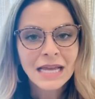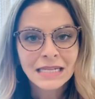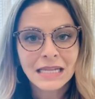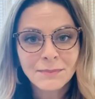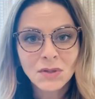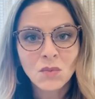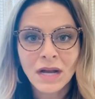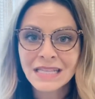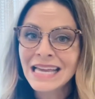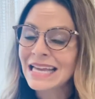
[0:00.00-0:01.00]
Number
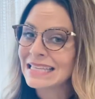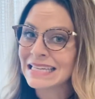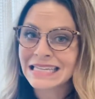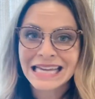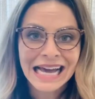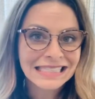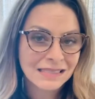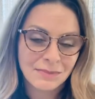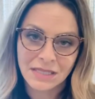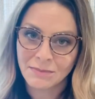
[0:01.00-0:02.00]
1, you got
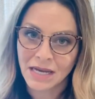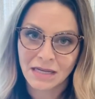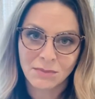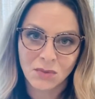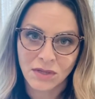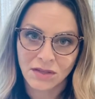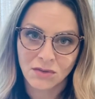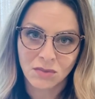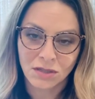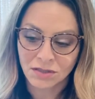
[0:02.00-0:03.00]
to be impeccable with your
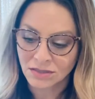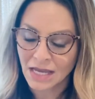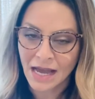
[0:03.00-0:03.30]
word.